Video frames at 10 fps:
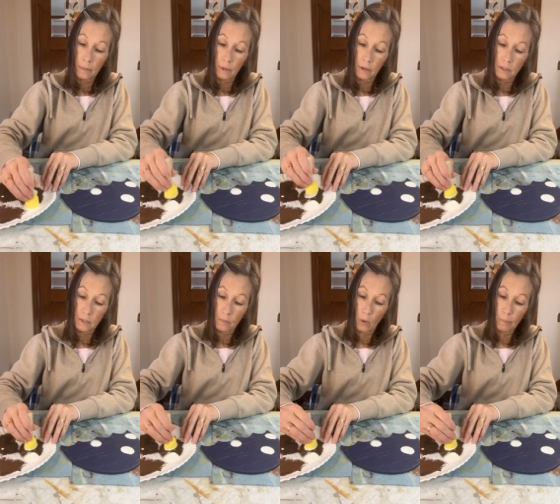I need
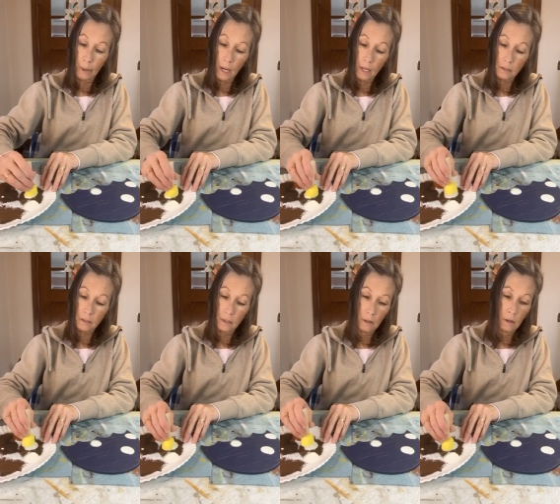some more
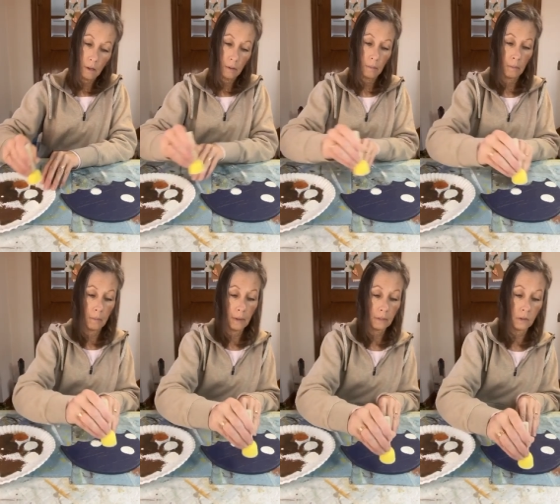paint.
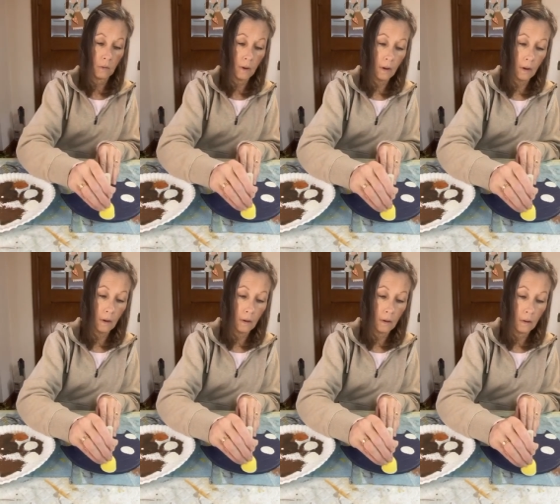That's
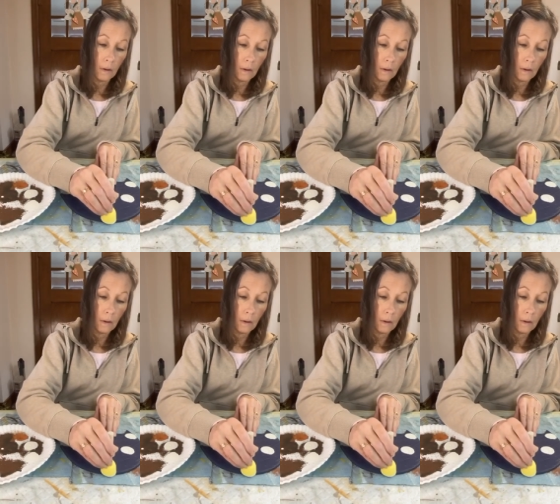okay.